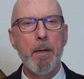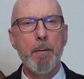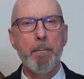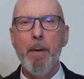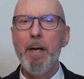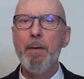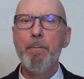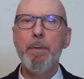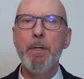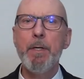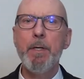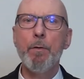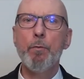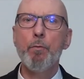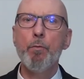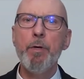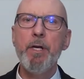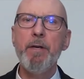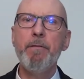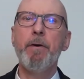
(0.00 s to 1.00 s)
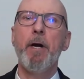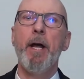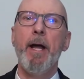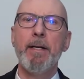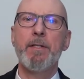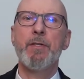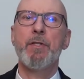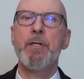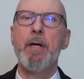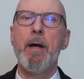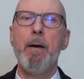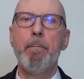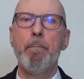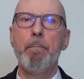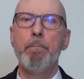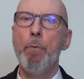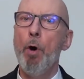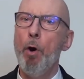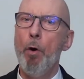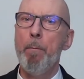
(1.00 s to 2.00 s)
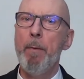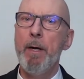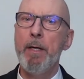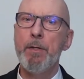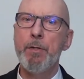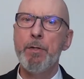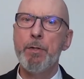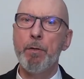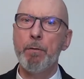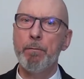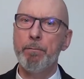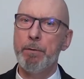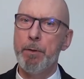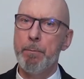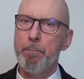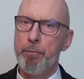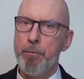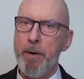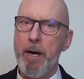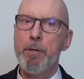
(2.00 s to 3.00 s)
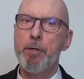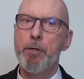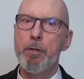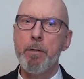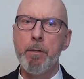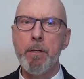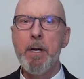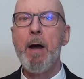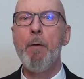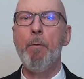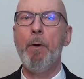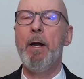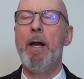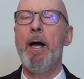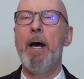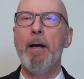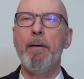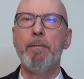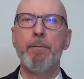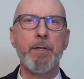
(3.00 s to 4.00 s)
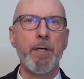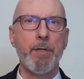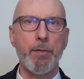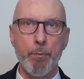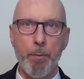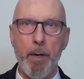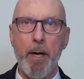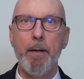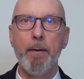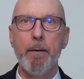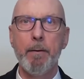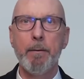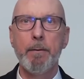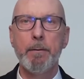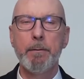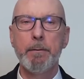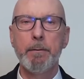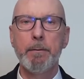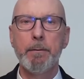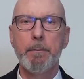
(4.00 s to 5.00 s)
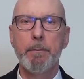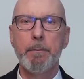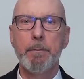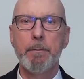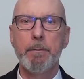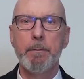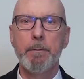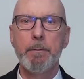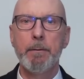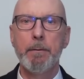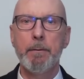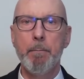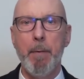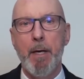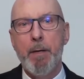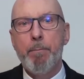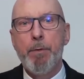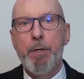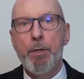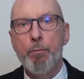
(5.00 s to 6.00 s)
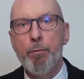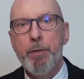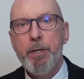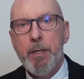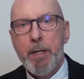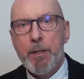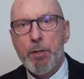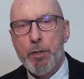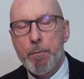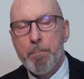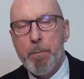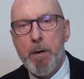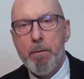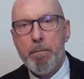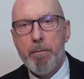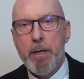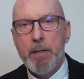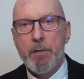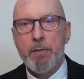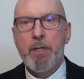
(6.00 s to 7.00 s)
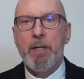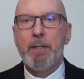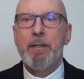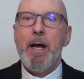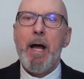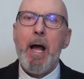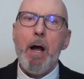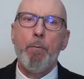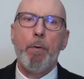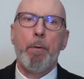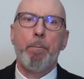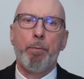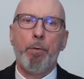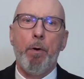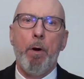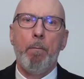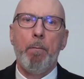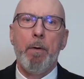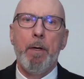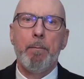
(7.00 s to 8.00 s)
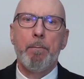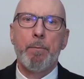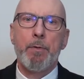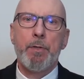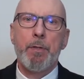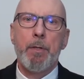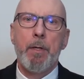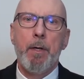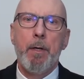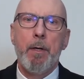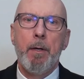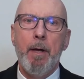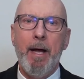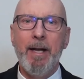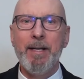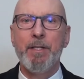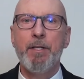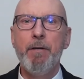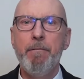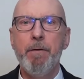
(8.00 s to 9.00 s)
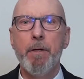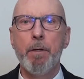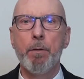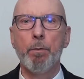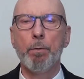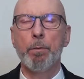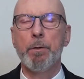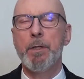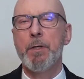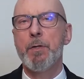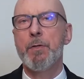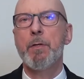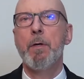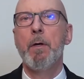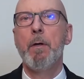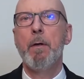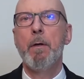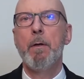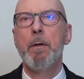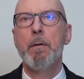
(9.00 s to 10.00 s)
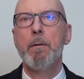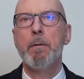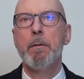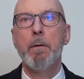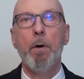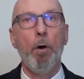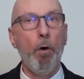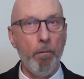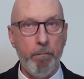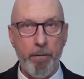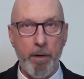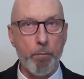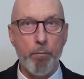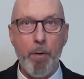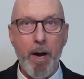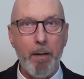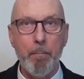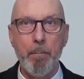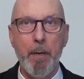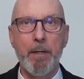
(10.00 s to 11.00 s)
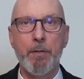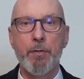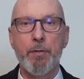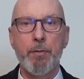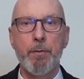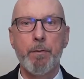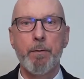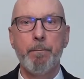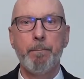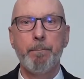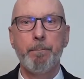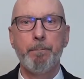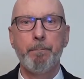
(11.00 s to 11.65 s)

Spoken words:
Maybe we've had some moments of depression in our lives as well. Maybe we experience that our problems and difficulties overwhelm us.